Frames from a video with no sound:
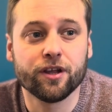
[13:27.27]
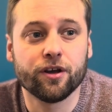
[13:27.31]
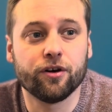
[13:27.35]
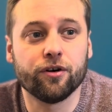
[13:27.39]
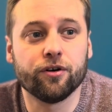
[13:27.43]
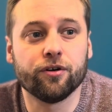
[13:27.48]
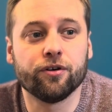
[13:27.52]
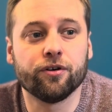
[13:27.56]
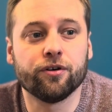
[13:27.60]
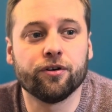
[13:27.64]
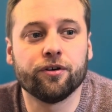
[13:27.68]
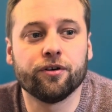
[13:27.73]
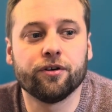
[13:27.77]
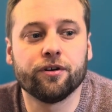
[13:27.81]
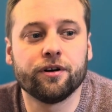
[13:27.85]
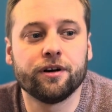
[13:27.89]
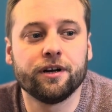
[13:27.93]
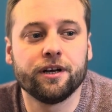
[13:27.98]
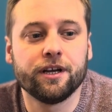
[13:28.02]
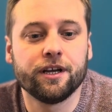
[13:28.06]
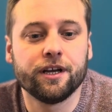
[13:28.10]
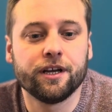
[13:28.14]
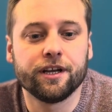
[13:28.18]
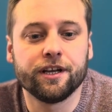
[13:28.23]
or
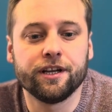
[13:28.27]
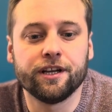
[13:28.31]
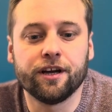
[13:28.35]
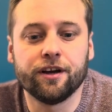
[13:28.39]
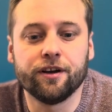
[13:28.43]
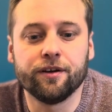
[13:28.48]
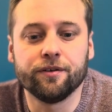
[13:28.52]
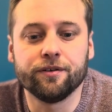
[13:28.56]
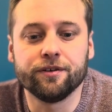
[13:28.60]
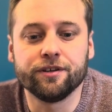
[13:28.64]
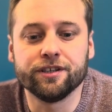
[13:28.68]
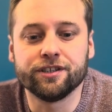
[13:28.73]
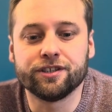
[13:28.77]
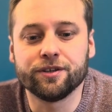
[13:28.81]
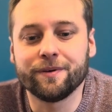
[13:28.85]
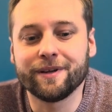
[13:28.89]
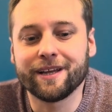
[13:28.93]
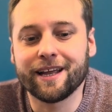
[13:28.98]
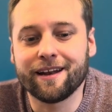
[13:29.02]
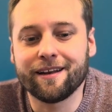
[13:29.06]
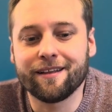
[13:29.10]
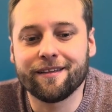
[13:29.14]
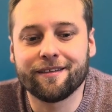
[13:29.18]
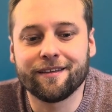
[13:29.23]
you're doing
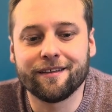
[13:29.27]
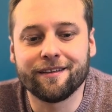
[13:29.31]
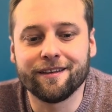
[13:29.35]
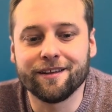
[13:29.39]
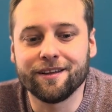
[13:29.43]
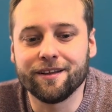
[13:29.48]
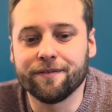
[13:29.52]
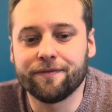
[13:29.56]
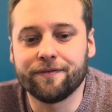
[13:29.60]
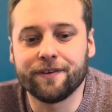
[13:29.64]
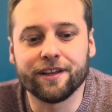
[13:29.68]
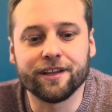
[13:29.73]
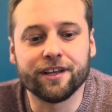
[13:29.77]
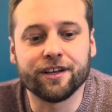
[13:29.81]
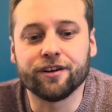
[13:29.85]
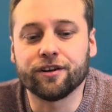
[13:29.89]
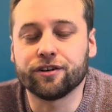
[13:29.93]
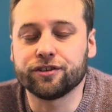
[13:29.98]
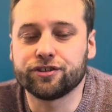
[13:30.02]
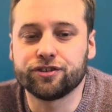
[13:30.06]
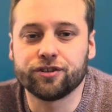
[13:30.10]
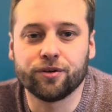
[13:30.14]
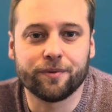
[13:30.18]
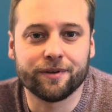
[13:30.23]
anything that you feel you're
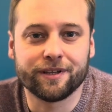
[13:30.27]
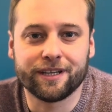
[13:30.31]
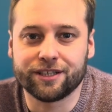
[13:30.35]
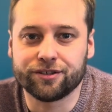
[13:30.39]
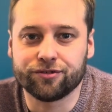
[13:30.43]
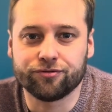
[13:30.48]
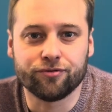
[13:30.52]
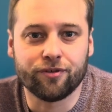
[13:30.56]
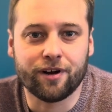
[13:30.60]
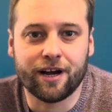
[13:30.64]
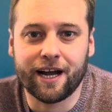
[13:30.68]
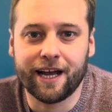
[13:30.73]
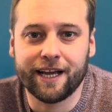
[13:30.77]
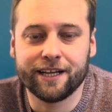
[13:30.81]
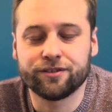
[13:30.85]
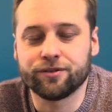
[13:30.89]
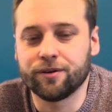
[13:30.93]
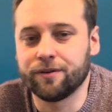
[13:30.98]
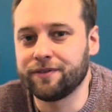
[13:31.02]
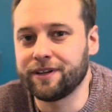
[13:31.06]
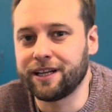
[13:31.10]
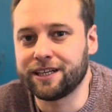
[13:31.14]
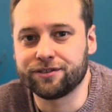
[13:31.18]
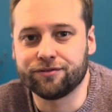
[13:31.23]
not sure whether that's right or
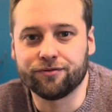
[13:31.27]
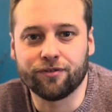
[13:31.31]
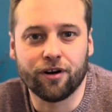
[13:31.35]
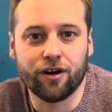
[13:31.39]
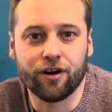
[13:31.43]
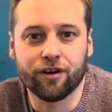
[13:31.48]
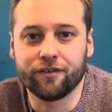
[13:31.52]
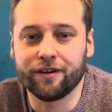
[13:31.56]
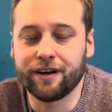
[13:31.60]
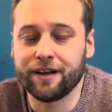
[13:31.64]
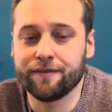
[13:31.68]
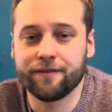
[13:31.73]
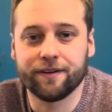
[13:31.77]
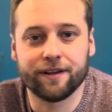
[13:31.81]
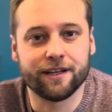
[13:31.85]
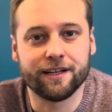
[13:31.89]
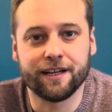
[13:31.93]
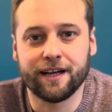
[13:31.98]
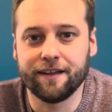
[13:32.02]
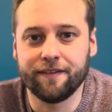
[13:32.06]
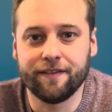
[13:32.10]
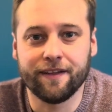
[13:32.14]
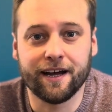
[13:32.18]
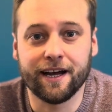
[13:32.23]
if that's wrong or anything
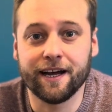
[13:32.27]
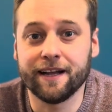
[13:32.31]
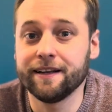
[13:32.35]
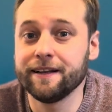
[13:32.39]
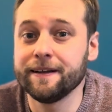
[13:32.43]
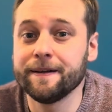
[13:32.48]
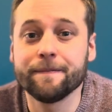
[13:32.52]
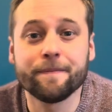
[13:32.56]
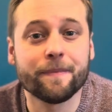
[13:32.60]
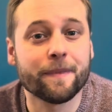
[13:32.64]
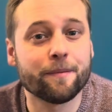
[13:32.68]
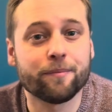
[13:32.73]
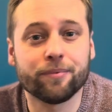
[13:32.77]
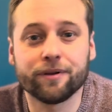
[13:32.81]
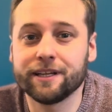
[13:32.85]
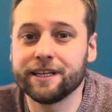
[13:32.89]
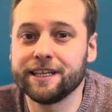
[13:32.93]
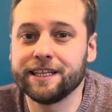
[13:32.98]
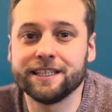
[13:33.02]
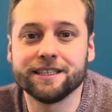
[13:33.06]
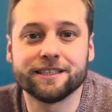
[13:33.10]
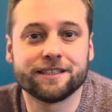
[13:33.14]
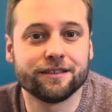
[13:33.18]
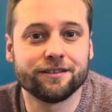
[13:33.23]
like that,
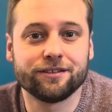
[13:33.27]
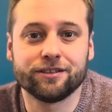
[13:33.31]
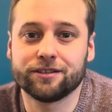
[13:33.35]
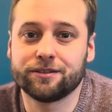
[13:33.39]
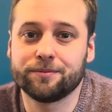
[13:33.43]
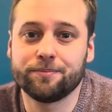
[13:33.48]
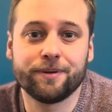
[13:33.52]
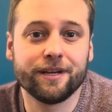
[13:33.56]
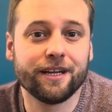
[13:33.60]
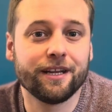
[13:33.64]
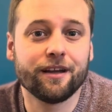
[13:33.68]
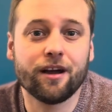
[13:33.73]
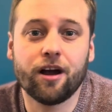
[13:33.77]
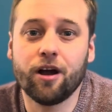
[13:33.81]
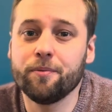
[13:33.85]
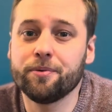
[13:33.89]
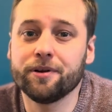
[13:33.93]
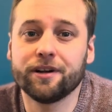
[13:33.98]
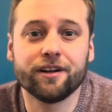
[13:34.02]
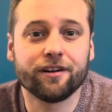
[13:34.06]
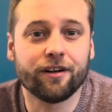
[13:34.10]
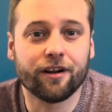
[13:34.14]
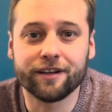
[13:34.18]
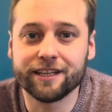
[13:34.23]
please just be
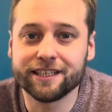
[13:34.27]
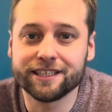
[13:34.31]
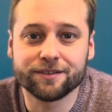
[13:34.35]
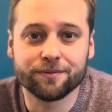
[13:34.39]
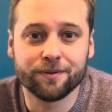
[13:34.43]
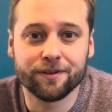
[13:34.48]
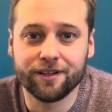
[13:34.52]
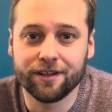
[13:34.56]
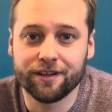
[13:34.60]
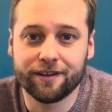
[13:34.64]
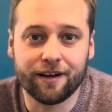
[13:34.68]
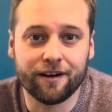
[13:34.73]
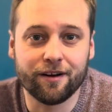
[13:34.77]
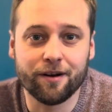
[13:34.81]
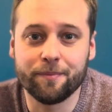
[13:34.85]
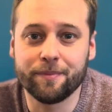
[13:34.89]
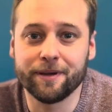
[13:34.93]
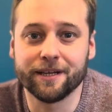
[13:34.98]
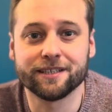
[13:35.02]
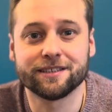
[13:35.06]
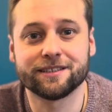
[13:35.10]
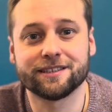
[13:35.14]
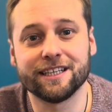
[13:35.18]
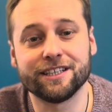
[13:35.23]
open and honest with your
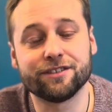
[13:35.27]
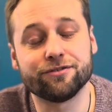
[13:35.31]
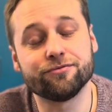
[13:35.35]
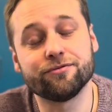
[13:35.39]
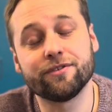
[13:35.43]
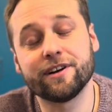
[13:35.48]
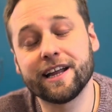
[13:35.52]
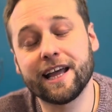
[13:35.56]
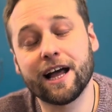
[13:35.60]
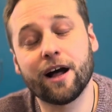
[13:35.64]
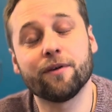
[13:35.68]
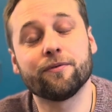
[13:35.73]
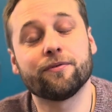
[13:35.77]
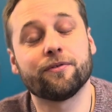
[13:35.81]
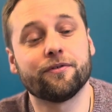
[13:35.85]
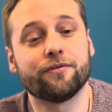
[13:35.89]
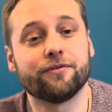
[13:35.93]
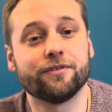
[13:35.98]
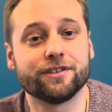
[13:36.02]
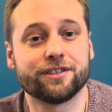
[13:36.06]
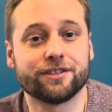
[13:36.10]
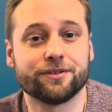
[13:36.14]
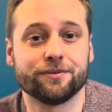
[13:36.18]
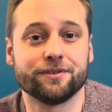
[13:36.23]
therapist. It's really helpful
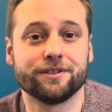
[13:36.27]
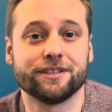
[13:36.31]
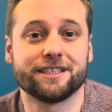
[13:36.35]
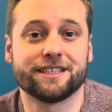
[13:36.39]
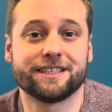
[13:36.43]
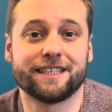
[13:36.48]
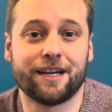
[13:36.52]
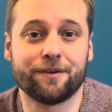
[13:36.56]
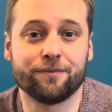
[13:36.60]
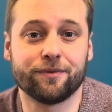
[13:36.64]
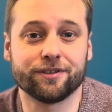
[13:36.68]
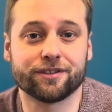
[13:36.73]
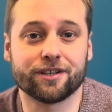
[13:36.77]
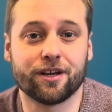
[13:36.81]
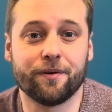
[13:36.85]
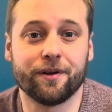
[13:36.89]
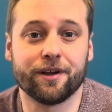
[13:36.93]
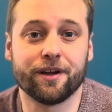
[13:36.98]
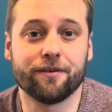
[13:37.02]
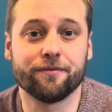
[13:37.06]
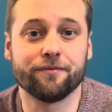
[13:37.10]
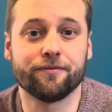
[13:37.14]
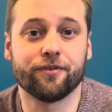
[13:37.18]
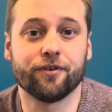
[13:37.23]
for us to understand what's
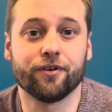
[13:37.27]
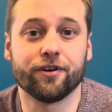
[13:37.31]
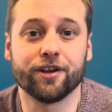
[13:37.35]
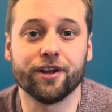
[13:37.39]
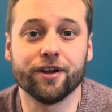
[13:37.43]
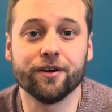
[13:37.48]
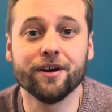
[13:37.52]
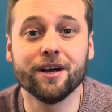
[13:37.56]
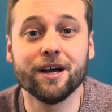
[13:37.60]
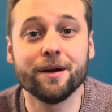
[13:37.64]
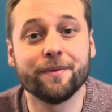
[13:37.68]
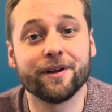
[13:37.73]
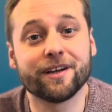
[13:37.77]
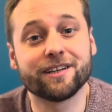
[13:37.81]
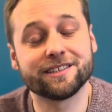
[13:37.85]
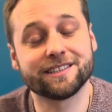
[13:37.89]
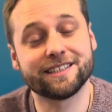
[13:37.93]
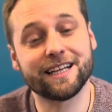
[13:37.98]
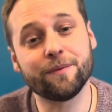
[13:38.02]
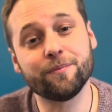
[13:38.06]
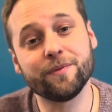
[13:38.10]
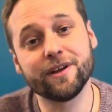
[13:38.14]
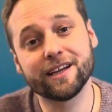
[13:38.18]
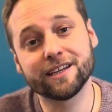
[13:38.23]
going on for you, because
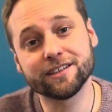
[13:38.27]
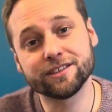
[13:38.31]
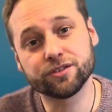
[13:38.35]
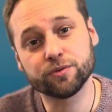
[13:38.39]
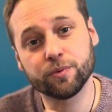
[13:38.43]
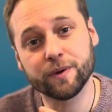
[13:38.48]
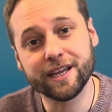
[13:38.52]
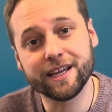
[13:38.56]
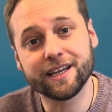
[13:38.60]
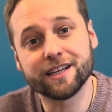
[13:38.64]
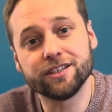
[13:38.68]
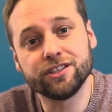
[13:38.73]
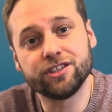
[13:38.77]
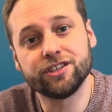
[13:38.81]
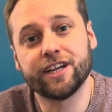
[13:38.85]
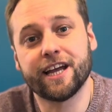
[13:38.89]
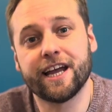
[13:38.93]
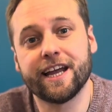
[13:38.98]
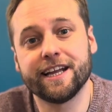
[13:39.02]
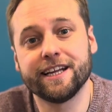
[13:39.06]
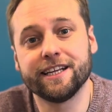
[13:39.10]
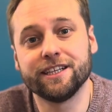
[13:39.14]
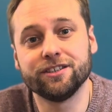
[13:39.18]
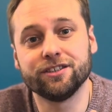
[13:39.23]
then we can tweak and
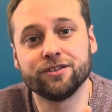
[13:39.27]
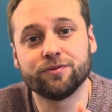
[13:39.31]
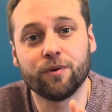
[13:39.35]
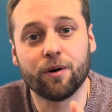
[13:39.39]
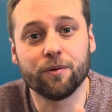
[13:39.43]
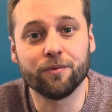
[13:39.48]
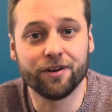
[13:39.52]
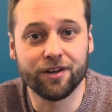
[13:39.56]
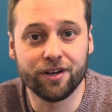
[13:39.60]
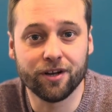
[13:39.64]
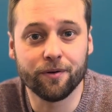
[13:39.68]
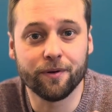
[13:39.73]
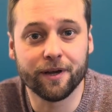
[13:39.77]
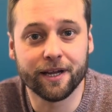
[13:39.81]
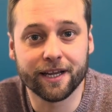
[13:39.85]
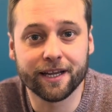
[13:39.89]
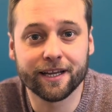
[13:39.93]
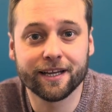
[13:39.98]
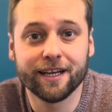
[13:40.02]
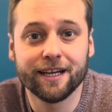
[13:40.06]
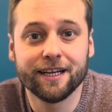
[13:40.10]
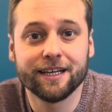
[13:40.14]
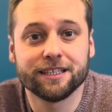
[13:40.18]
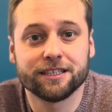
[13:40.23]
change what we're
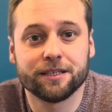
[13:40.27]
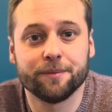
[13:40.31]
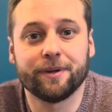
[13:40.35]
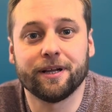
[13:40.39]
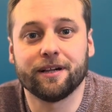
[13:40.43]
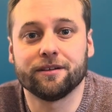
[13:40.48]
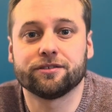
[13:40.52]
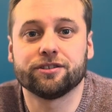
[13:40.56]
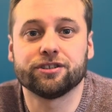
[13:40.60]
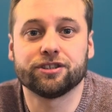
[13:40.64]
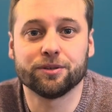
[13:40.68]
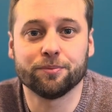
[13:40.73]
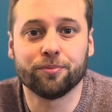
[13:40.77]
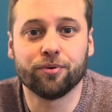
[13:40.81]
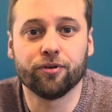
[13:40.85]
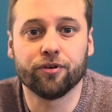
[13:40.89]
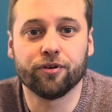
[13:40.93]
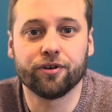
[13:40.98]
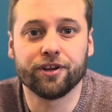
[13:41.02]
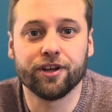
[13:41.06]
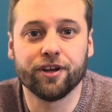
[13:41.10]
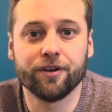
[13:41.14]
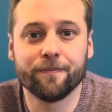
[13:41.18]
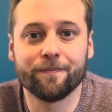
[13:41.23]
doing to be able to
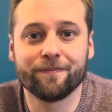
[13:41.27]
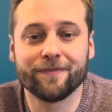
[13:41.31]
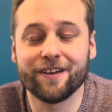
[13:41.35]
support you.